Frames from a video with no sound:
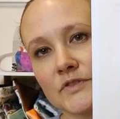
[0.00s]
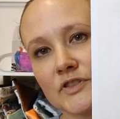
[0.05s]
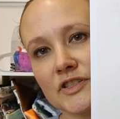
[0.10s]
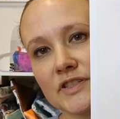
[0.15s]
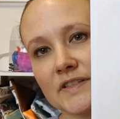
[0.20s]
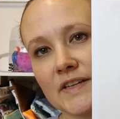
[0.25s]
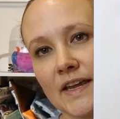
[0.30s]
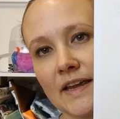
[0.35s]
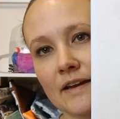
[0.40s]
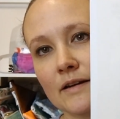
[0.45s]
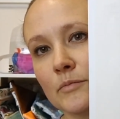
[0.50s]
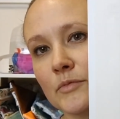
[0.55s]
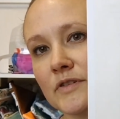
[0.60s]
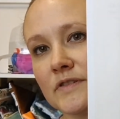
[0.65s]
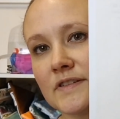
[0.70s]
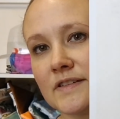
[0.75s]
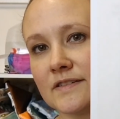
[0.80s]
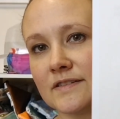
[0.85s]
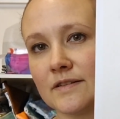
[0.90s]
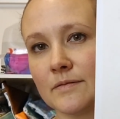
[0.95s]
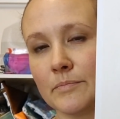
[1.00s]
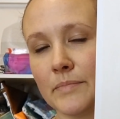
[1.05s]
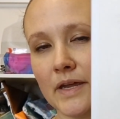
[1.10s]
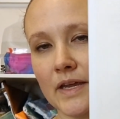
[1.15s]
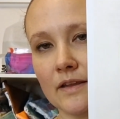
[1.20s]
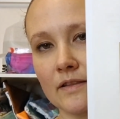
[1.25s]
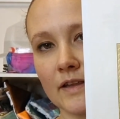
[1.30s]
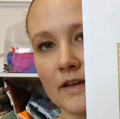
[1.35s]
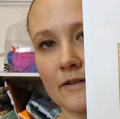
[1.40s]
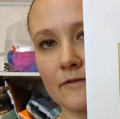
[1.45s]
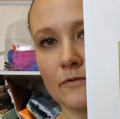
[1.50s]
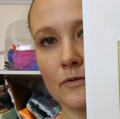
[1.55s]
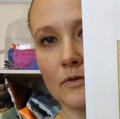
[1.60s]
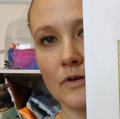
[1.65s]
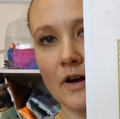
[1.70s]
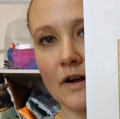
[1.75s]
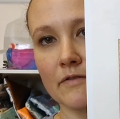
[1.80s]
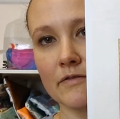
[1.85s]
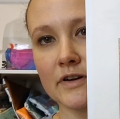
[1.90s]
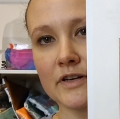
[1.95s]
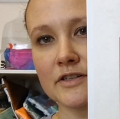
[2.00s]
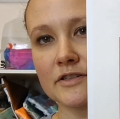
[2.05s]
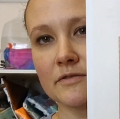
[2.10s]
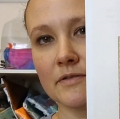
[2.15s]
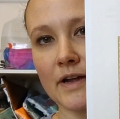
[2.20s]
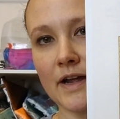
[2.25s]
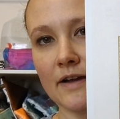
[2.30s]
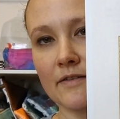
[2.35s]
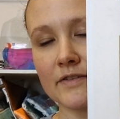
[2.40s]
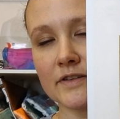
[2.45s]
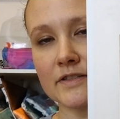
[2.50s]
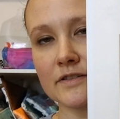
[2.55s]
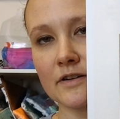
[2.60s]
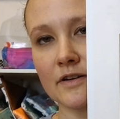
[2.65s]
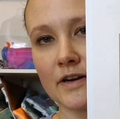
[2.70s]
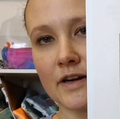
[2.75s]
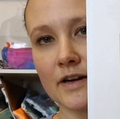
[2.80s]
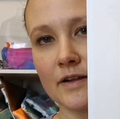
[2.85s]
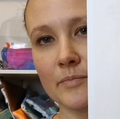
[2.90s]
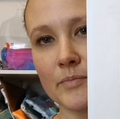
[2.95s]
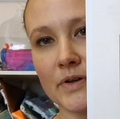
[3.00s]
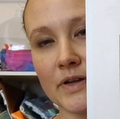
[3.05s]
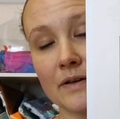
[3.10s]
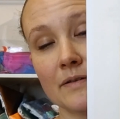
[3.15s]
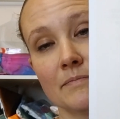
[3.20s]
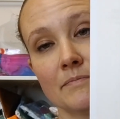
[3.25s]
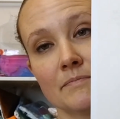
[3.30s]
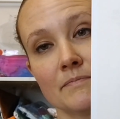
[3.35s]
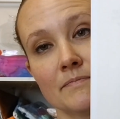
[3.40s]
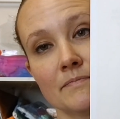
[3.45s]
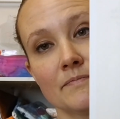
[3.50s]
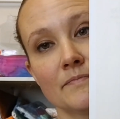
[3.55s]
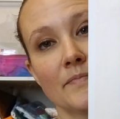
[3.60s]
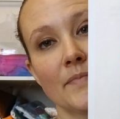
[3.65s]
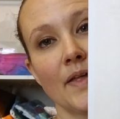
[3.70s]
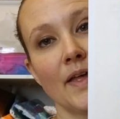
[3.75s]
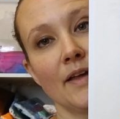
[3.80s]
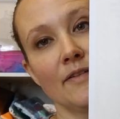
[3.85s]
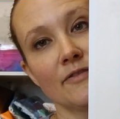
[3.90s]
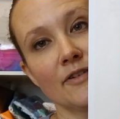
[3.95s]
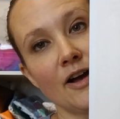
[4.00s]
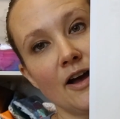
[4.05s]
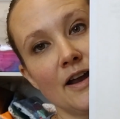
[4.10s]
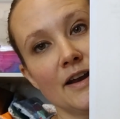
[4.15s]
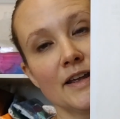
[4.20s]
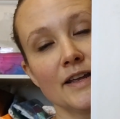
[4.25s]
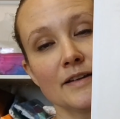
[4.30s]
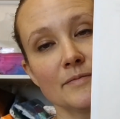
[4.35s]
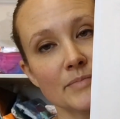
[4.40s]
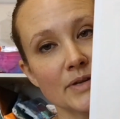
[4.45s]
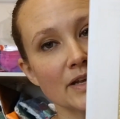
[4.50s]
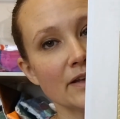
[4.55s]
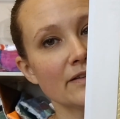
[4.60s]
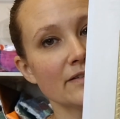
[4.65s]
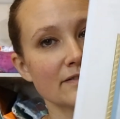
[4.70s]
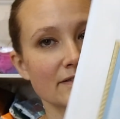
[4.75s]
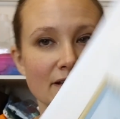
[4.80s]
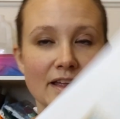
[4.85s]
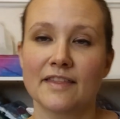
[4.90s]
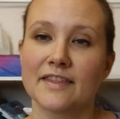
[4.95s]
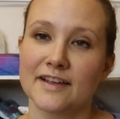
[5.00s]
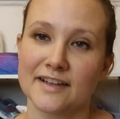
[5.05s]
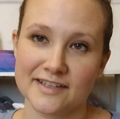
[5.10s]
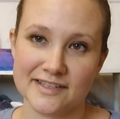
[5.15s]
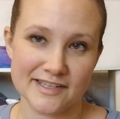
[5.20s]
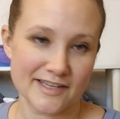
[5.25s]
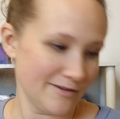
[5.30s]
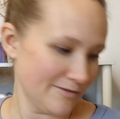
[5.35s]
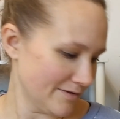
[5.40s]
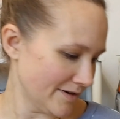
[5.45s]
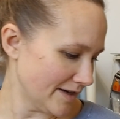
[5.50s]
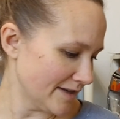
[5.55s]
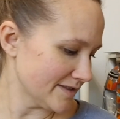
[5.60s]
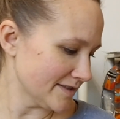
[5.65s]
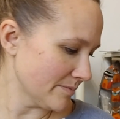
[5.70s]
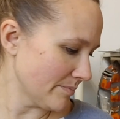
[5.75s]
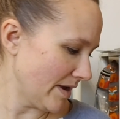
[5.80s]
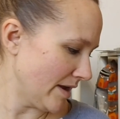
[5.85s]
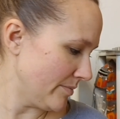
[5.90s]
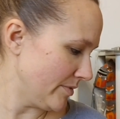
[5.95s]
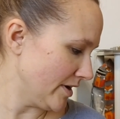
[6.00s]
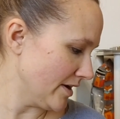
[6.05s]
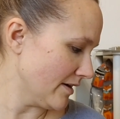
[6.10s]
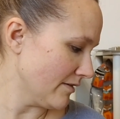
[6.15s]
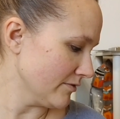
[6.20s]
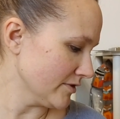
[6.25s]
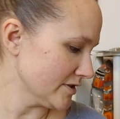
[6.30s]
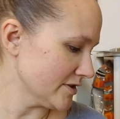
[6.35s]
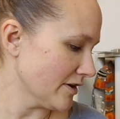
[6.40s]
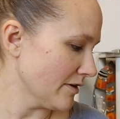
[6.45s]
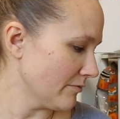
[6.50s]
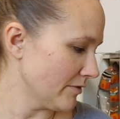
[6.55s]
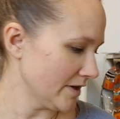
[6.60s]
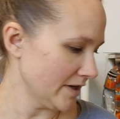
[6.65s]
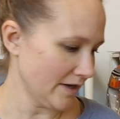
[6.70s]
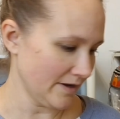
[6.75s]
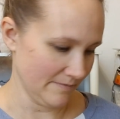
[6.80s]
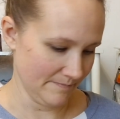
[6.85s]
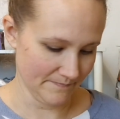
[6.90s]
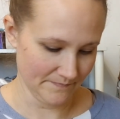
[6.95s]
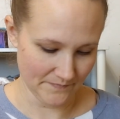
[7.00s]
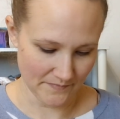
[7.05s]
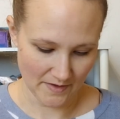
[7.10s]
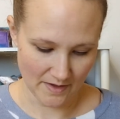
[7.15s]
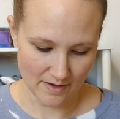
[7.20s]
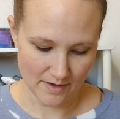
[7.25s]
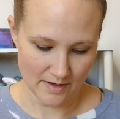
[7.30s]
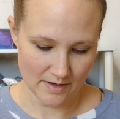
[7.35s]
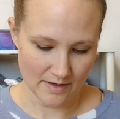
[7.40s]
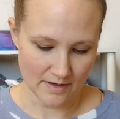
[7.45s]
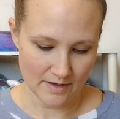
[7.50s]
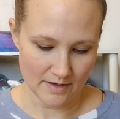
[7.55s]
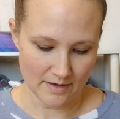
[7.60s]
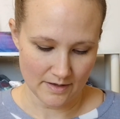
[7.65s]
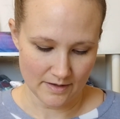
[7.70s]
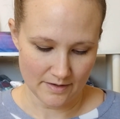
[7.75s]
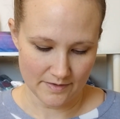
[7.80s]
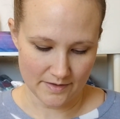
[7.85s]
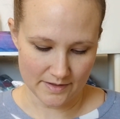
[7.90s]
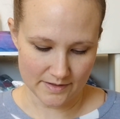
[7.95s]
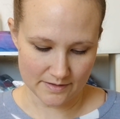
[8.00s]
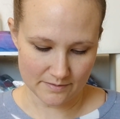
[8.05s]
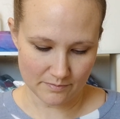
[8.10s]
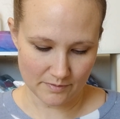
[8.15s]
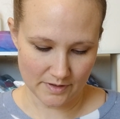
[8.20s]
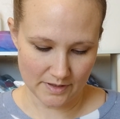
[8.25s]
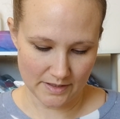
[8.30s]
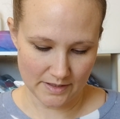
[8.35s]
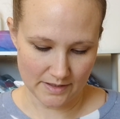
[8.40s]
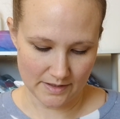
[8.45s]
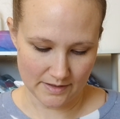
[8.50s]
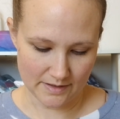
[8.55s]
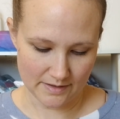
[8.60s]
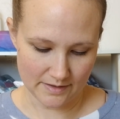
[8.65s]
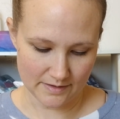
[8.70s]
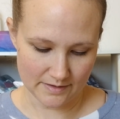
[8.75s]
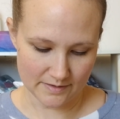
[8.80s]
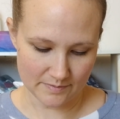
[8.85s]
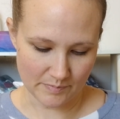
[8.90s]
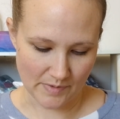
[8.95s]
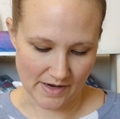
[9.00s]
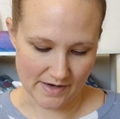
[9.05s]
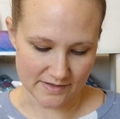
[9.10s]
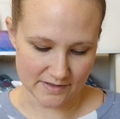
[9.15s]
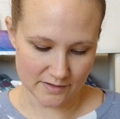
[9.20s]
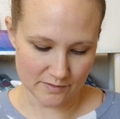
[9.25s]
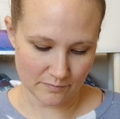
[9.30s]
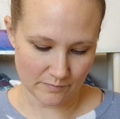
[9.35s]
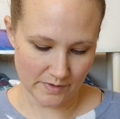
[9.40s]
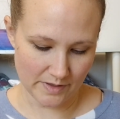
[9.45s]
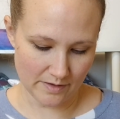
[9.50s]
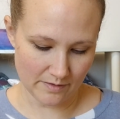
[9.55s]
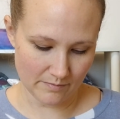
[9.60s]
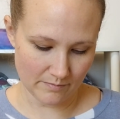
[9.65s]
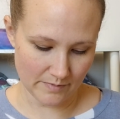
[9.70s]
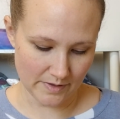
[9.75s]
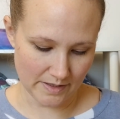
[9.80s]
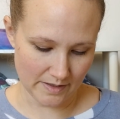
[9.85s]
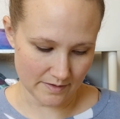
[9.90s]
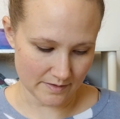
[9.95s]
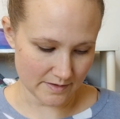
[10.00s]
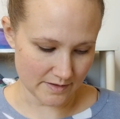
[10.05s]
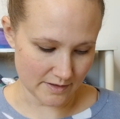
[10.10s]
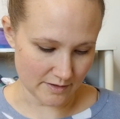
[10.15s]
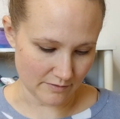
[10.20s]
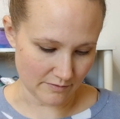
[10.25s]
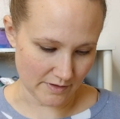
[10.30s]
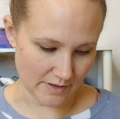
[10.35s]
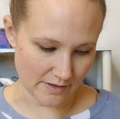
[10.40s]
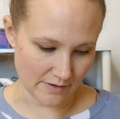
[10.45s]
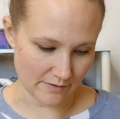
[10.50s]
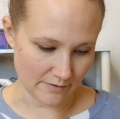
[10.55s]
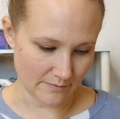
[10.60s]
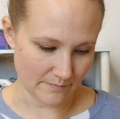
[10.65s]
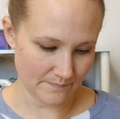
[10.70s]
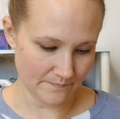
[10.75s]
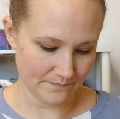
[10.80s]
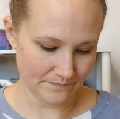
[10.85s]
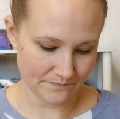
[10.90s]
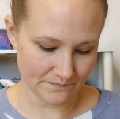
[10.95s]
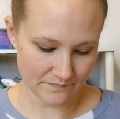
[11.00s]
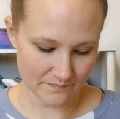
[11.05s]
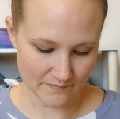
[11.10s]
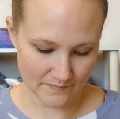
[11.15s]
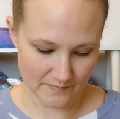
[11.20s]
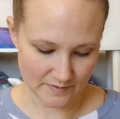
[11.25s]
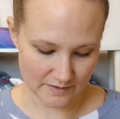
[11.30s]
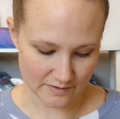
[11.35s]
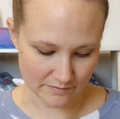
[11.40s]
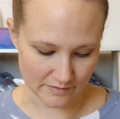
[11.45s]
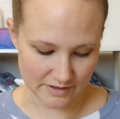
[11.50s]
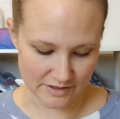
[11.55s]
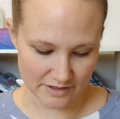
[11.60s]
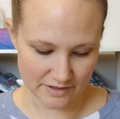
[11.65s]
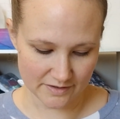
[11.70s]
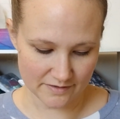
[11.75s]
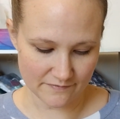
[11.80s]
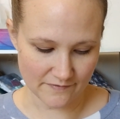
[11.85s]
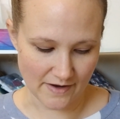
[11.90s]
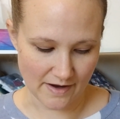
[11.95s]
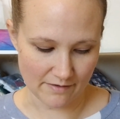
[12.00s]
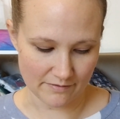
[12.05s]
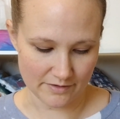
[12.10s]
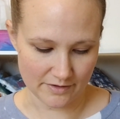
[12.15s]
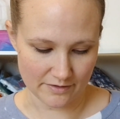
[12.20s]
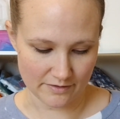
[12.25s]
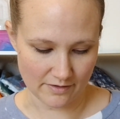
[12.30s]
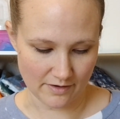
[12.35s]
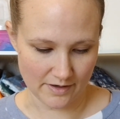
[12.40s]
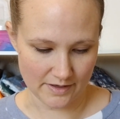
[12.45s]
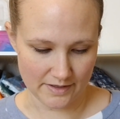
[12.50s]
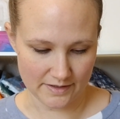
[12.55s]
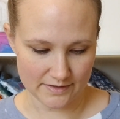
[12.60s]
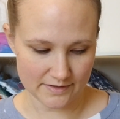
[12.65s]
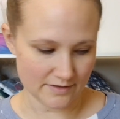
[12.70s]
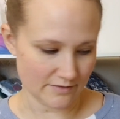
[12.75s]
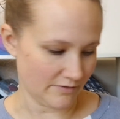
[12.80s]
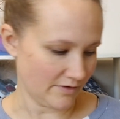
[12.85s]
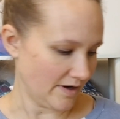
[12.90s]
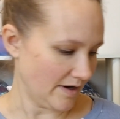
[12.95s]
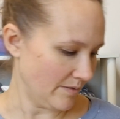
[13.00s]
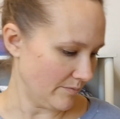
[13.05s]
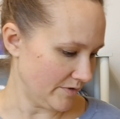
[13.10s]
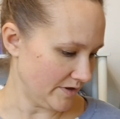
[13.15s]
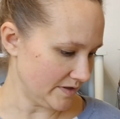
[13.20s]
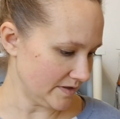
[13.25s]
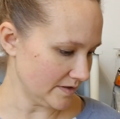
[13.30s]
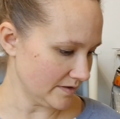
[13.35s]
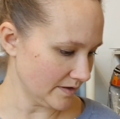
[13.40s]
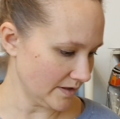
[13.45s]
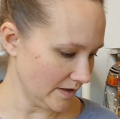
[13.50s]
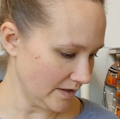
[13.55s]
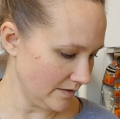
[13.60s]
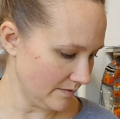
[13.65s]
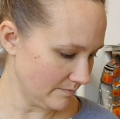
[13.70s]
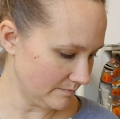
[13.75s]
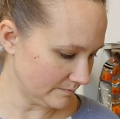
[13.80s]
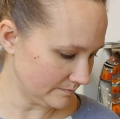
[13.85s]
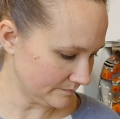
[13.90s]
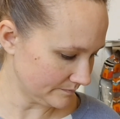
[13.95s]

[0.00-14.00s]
just animals as the main like full coverage, so I haven't started it, but I've got it because I think it's cute and it's a maybe. I will start one day. This one is by Sweet Wing Studio. So I just found her on Instagram recently,